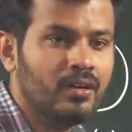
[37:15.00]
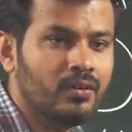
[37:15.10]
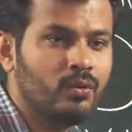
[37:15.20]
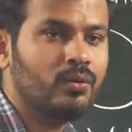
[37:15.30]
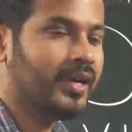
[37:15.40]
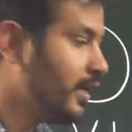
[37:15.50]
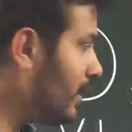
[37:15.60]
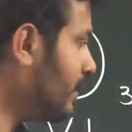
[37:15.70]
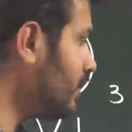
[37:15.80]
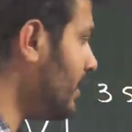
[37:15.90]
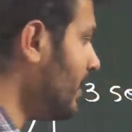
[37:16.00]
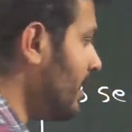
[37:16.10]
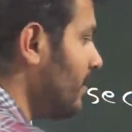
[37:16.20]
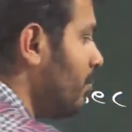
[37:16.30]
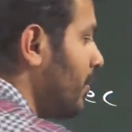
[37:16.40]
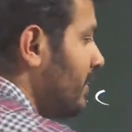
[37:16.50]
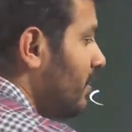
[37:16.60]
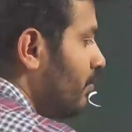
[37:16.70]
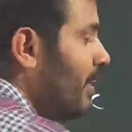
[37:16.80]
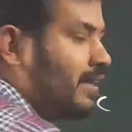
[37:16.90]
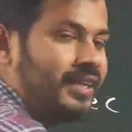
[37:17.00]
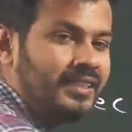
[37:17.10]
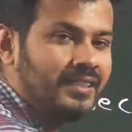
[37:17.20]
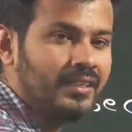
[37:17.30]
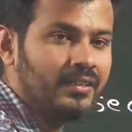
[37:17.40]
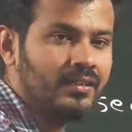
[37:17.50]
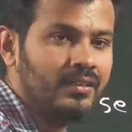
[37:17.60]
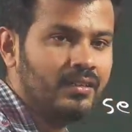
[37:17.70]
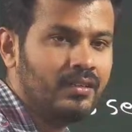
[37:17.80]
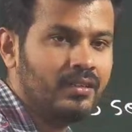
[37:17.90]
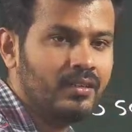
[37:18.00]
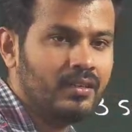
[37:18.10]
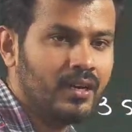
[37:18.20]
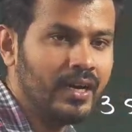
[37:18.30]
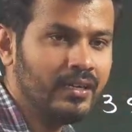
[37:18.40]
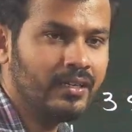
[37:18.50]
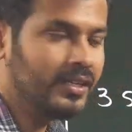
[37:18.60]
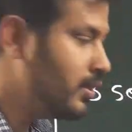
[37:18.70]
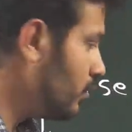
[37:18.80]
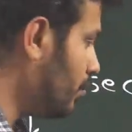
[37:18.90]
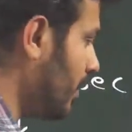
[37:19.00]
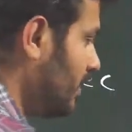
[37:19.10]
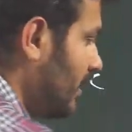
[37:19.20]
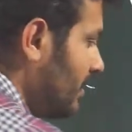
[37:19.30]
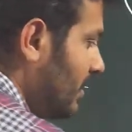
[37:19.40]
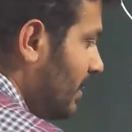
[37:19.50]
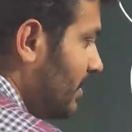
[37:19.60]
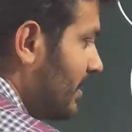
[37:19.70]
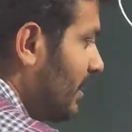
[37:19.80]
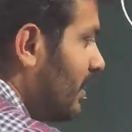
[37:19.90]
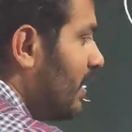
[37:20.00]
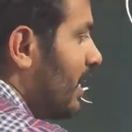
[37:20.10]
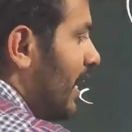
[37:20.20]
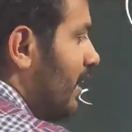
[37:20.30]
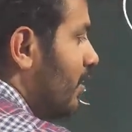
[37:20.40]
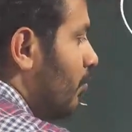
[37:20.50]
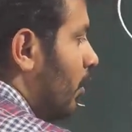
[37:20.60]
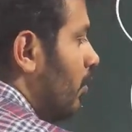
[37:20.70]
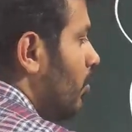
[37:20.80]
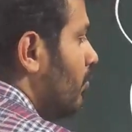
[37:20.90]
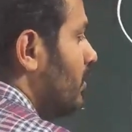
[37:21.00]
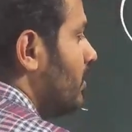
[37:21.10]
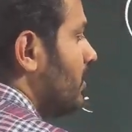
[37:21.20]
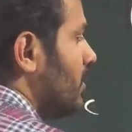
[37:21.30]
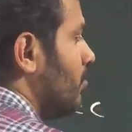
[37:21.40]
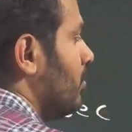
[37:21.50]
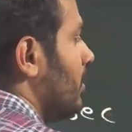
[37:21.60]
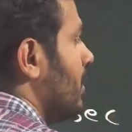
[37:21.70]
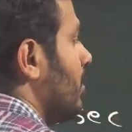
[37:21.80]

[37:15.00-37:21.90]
to greater extent and the pressure will increase here, right? So pressure is increasing and the volume of the system, here